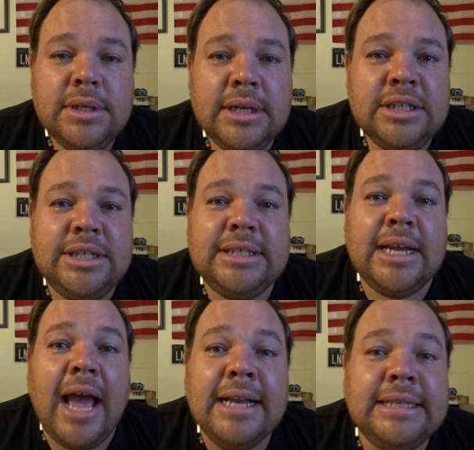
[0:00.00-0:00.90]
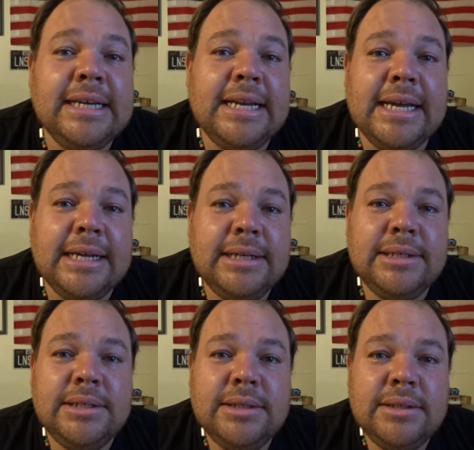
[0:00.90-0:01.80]
And she said, I did it.
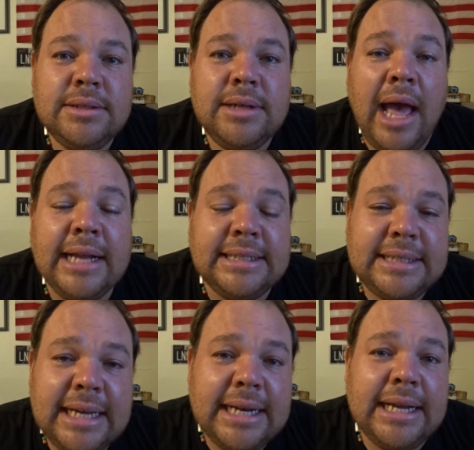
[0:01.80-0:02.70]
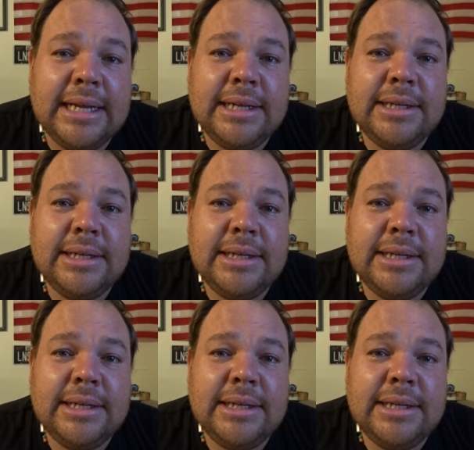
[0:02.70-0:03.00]
I did it.